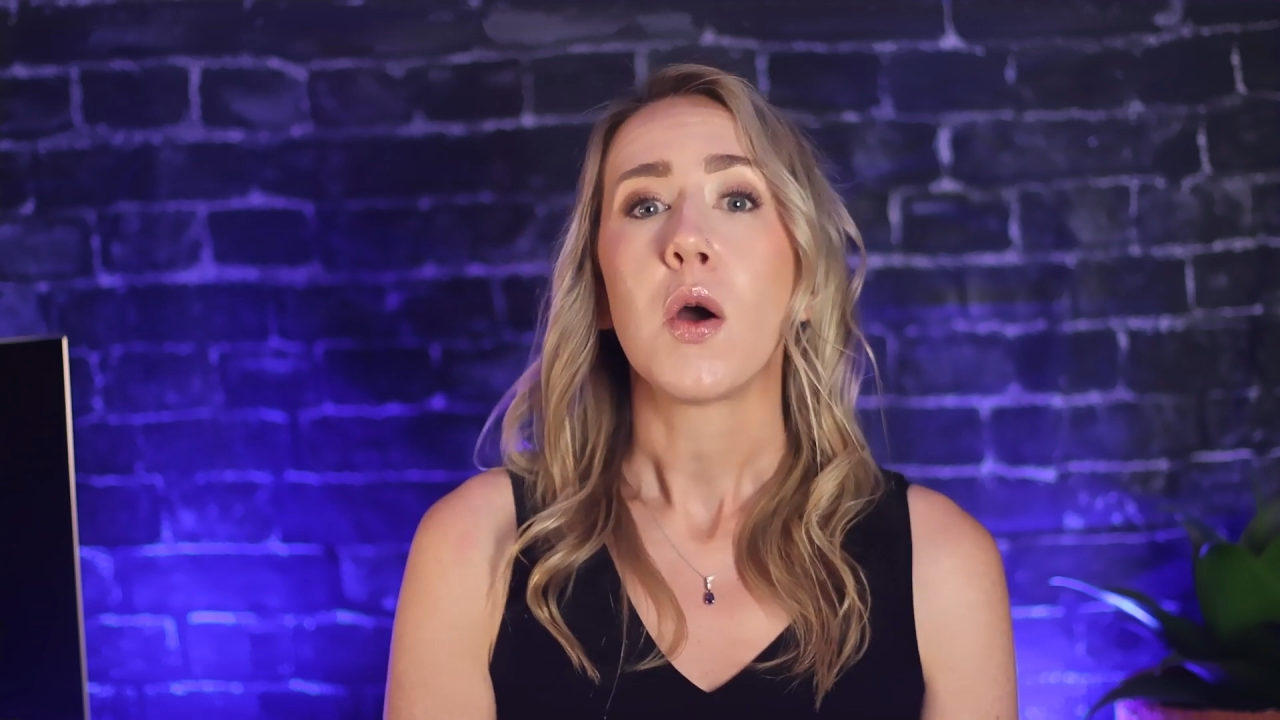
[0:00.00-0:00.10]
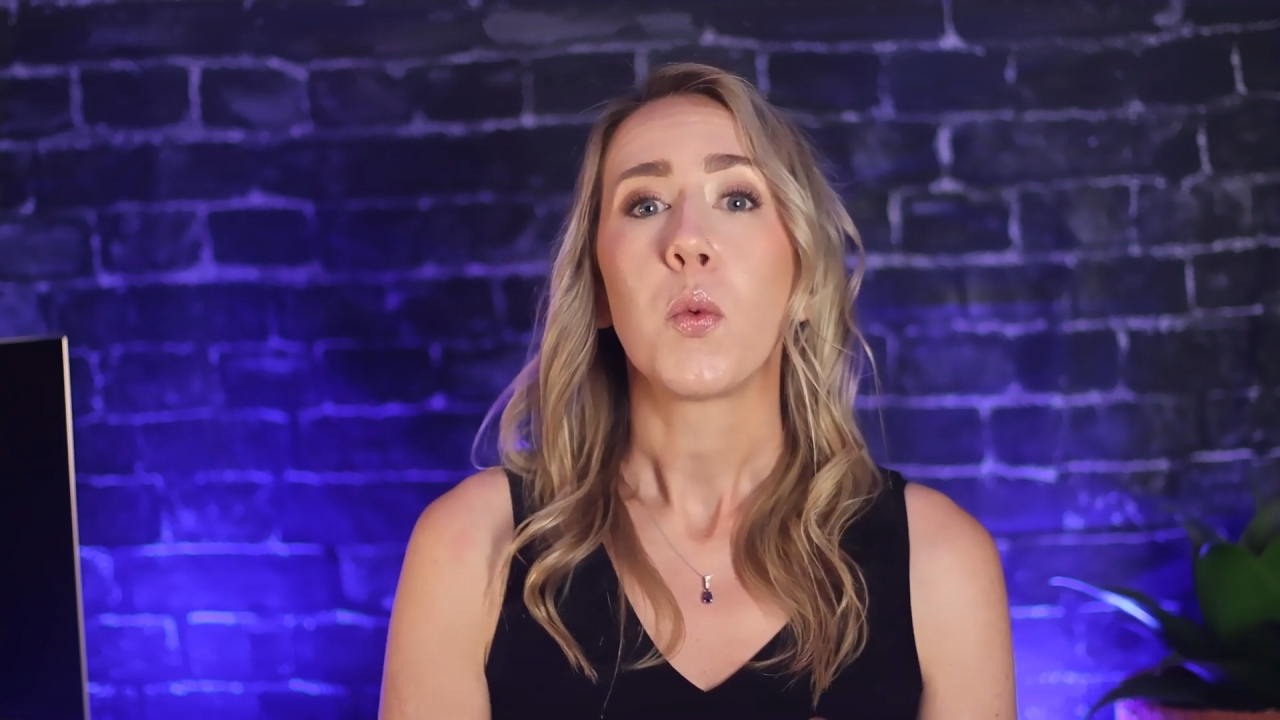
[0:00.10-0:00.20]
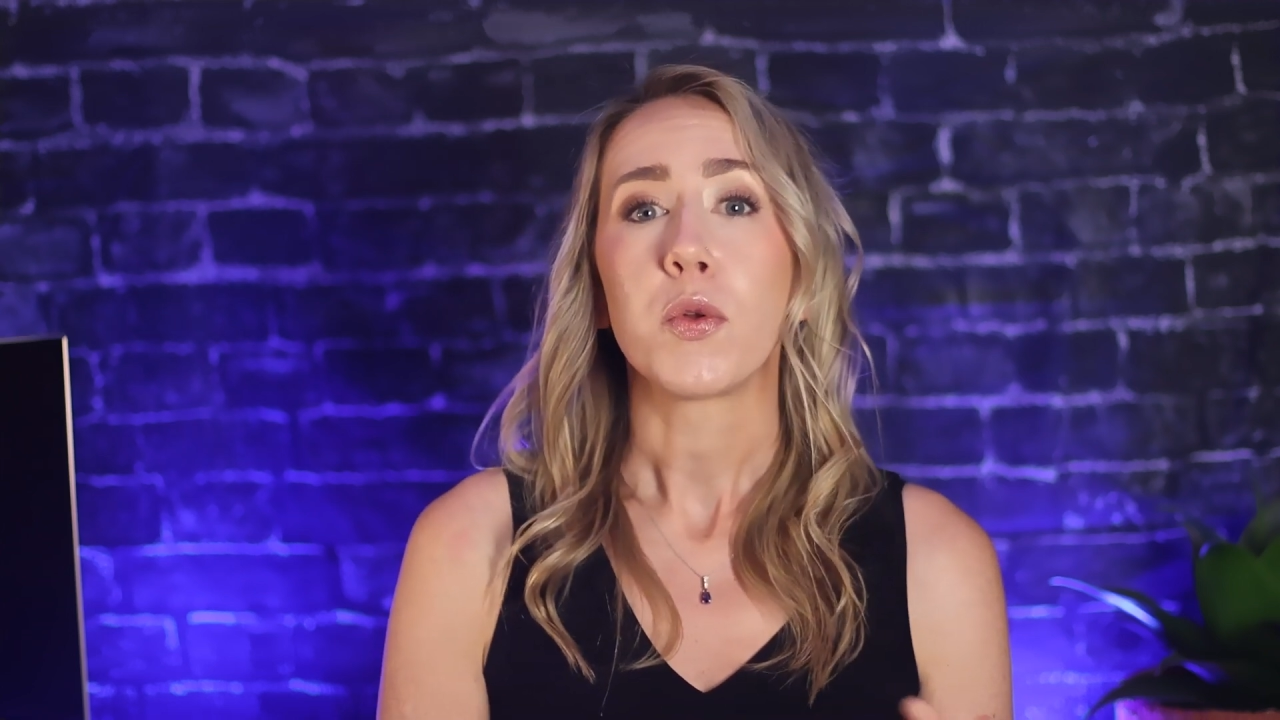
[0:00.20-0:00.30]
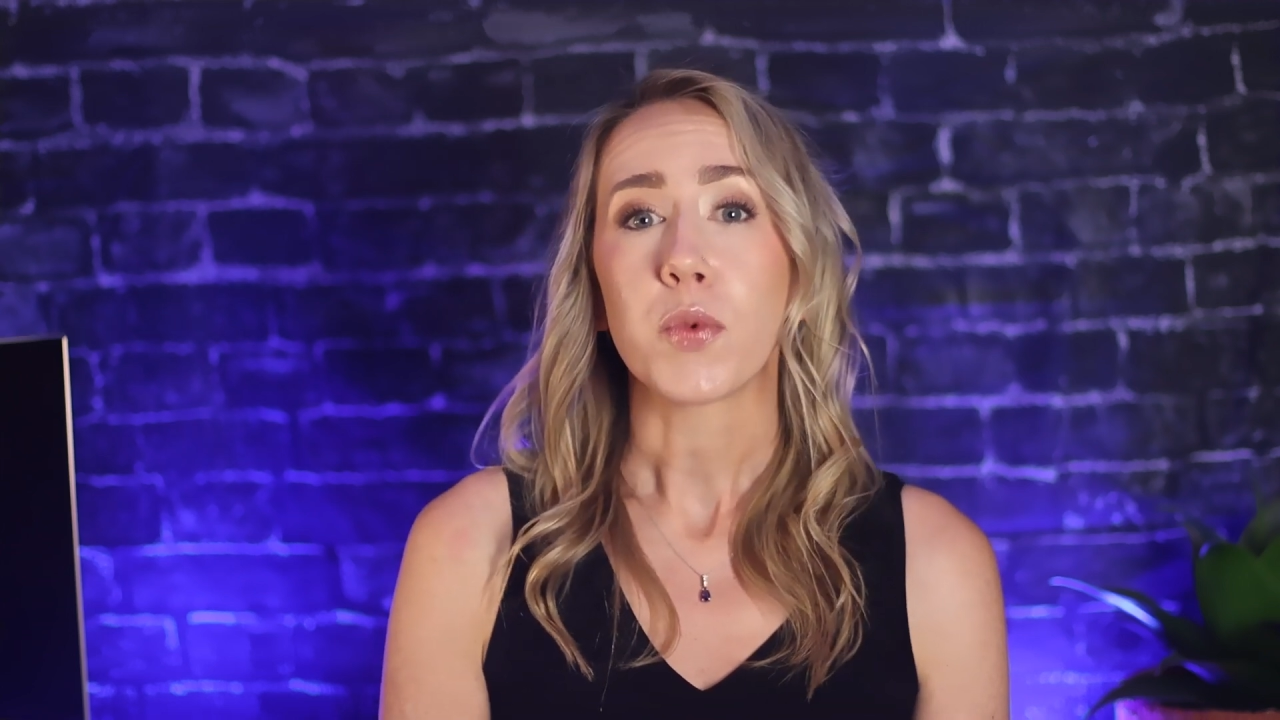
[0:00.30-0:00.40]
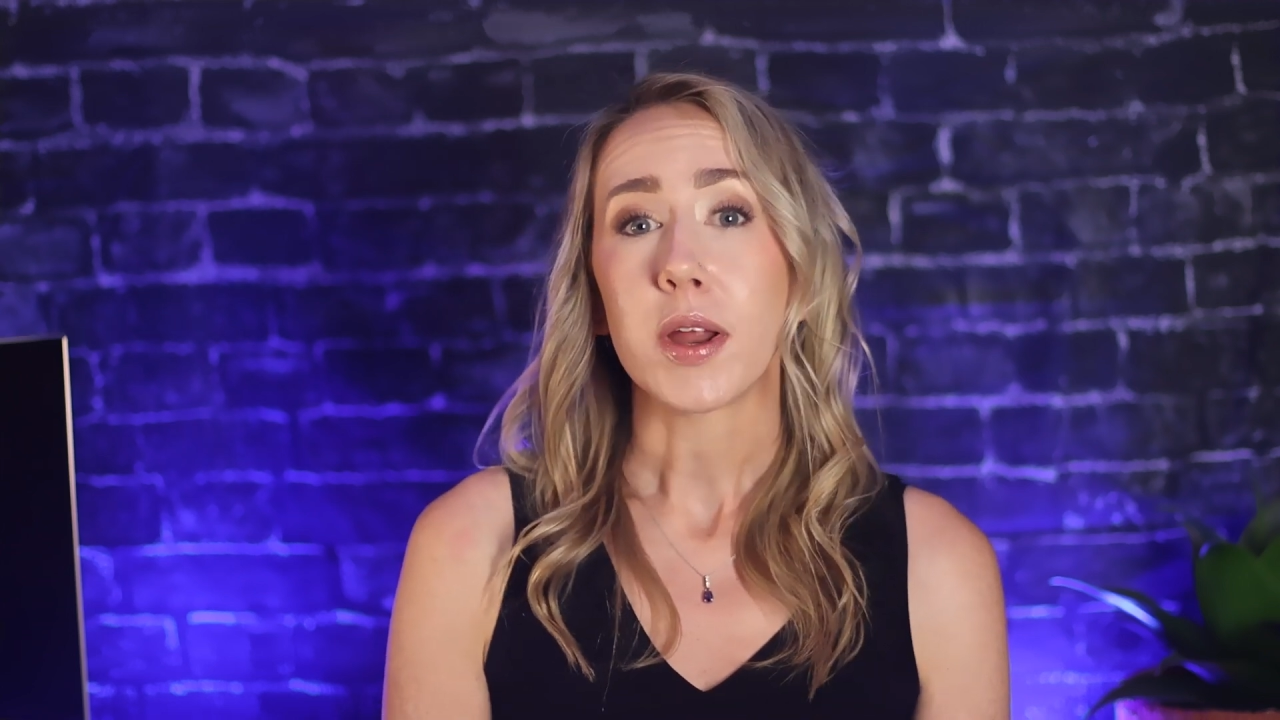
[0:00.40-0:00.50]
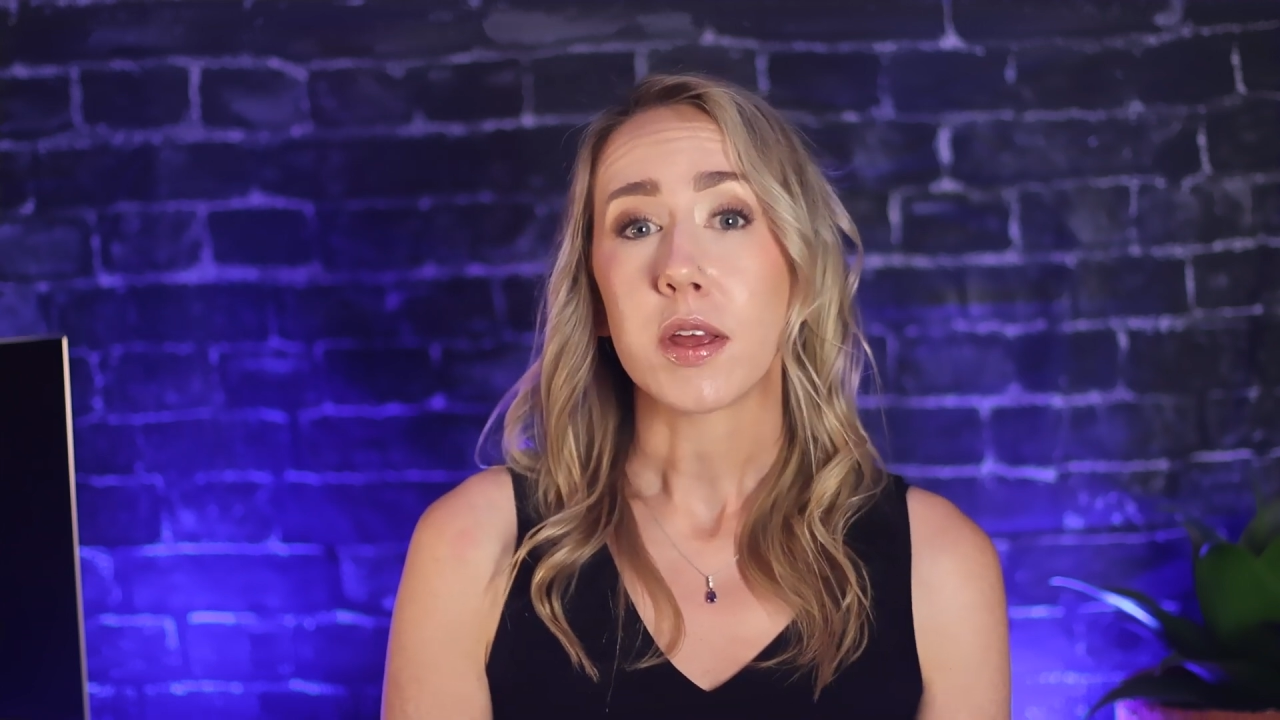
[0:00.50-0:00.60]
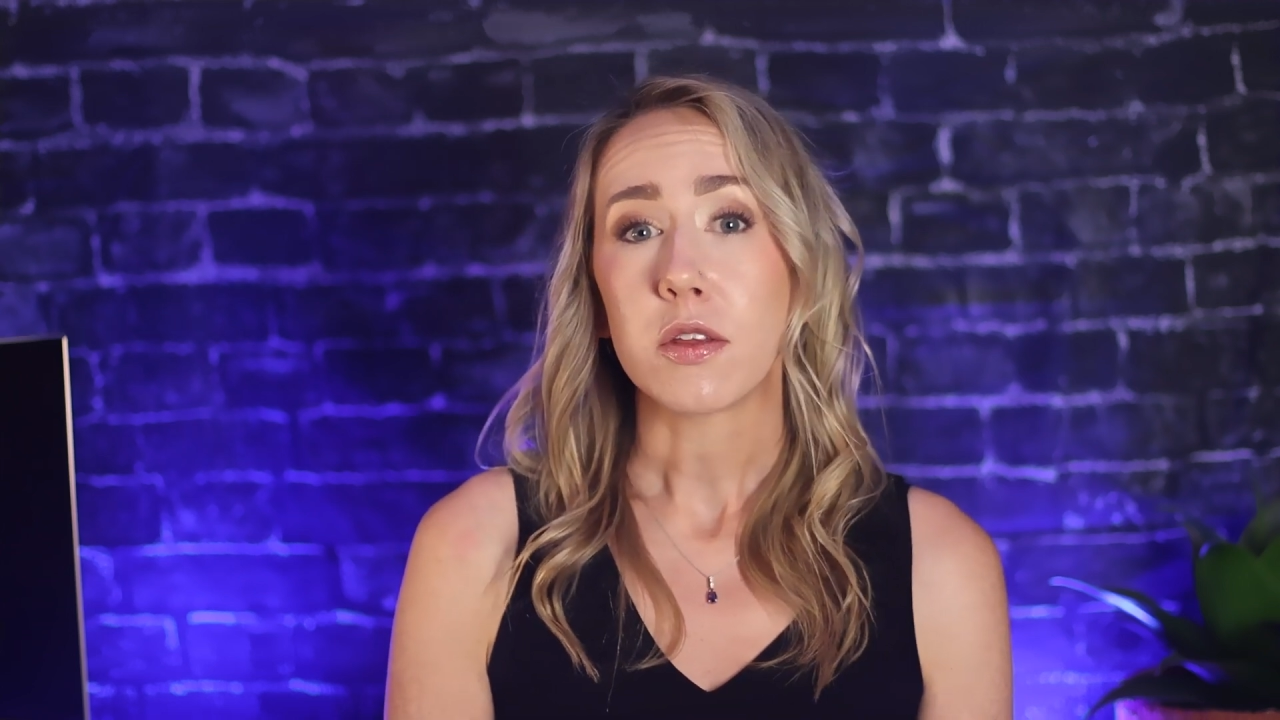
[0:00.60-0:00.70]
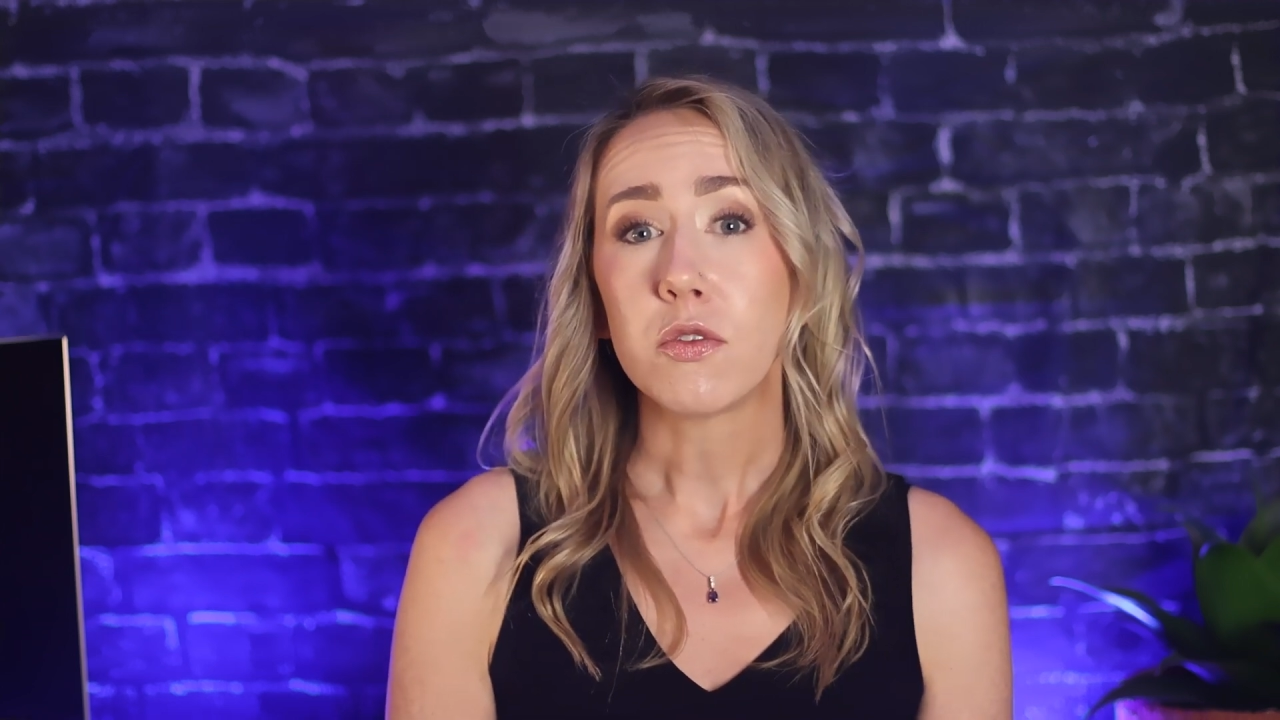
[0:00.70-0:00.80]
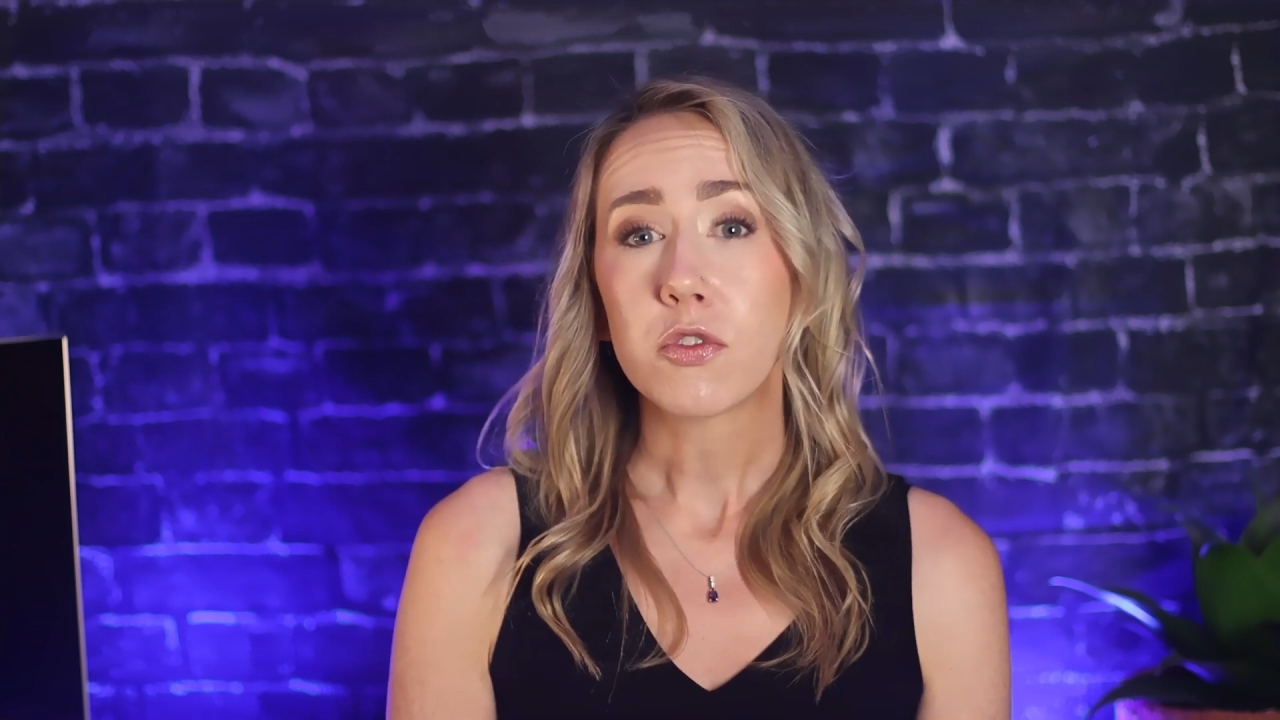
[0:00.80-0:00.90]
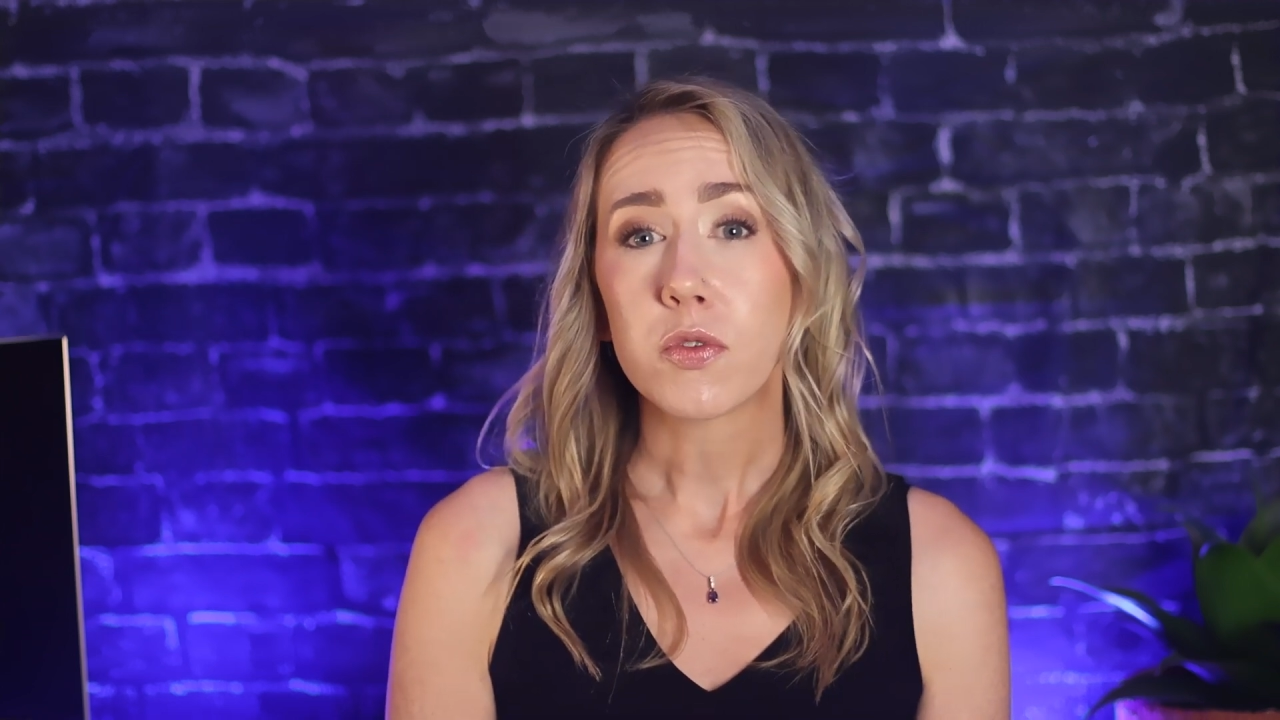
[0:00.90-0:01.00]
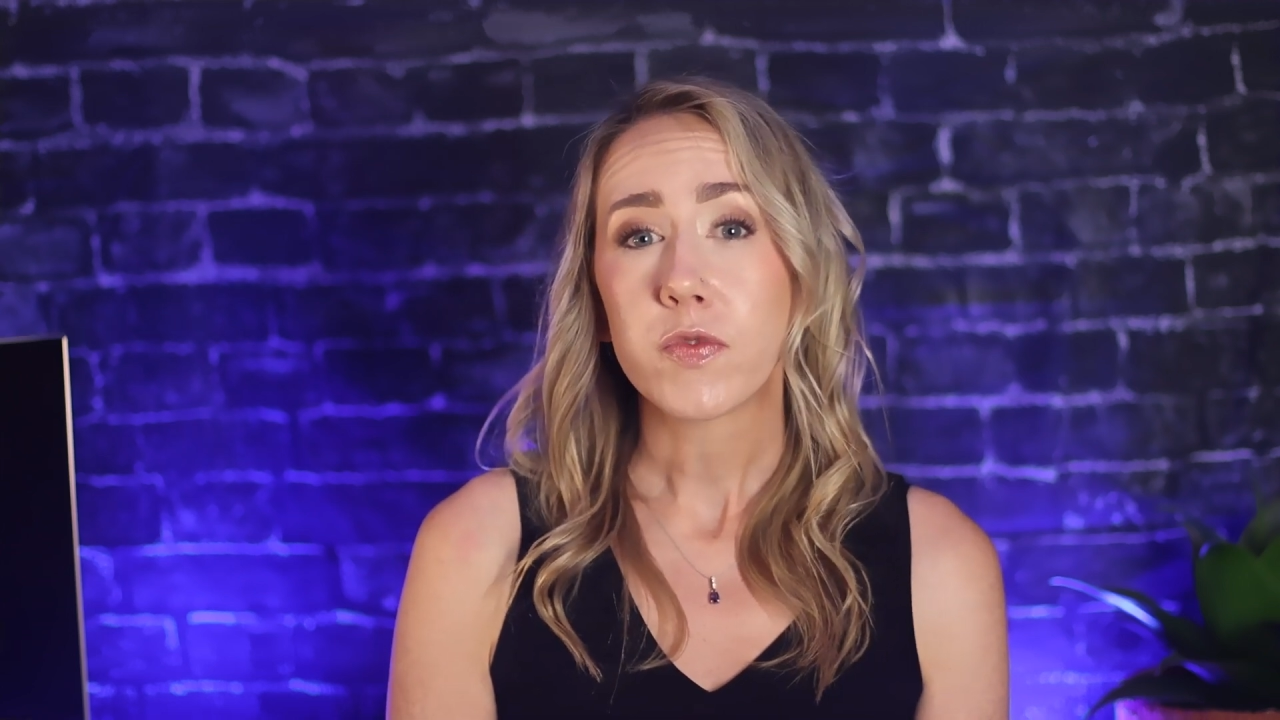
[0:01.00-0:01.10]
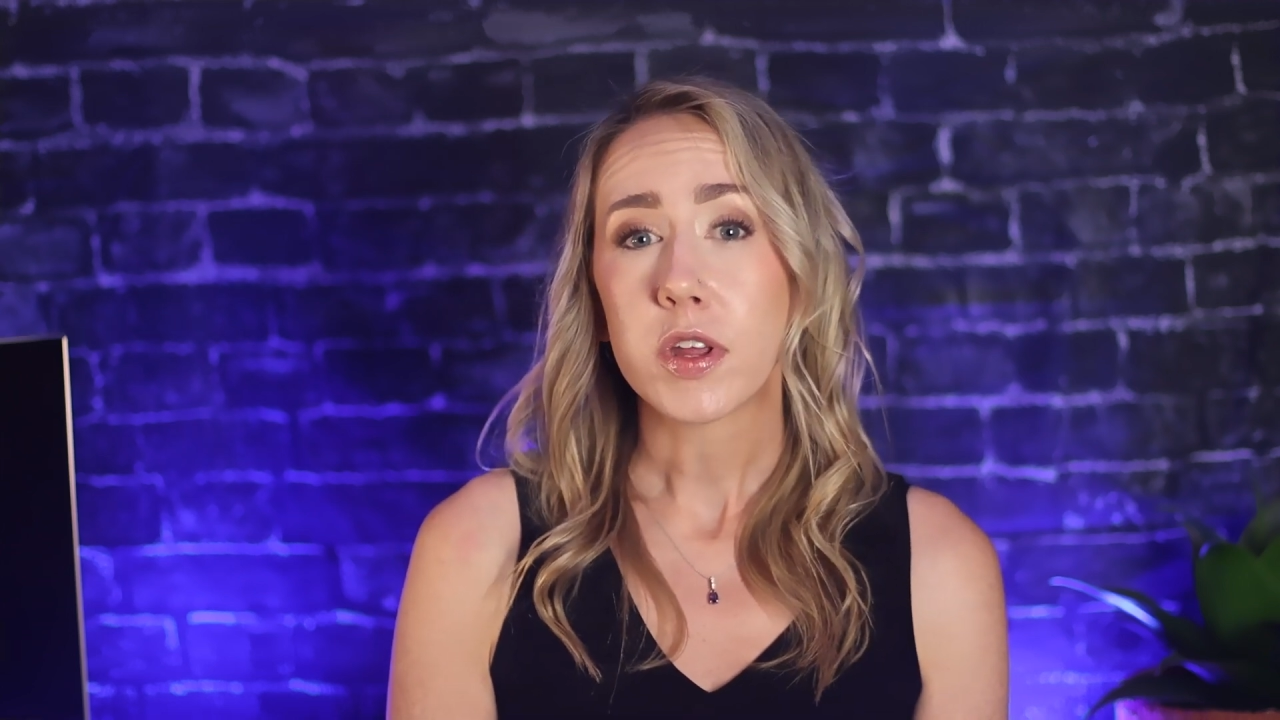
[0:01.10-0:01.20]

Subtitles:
when writing YouTube